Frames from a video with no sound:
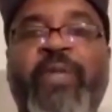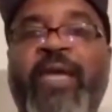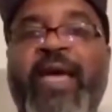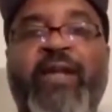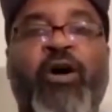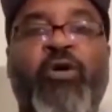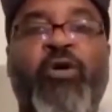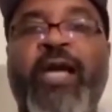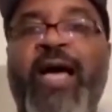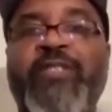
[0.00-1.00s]
They had
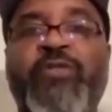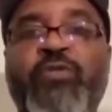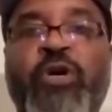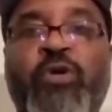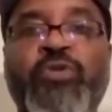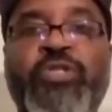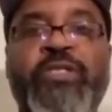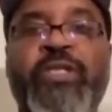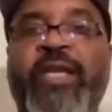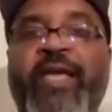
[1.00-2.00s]
all the high school
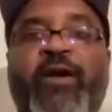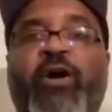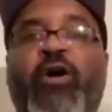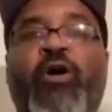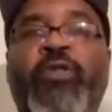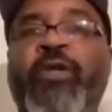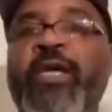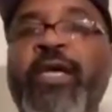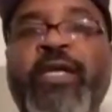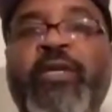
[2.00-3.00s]
coaches. They had all
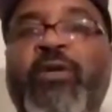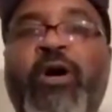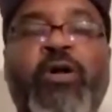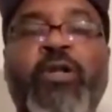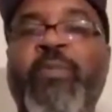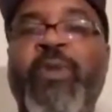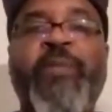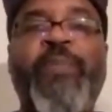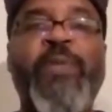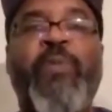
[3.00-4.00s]
the
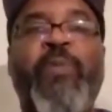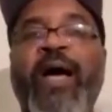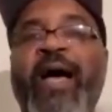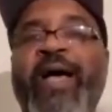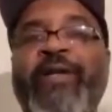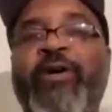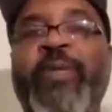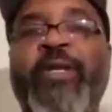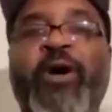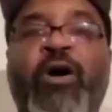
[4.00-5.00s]
money people behind
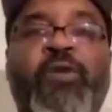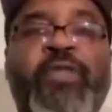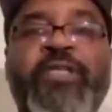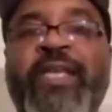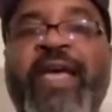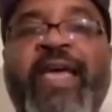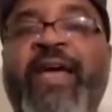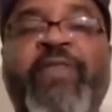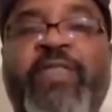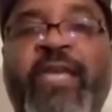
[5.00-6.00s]
them and all this. They had
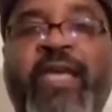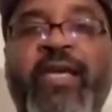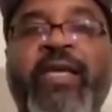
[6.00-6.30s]
everything.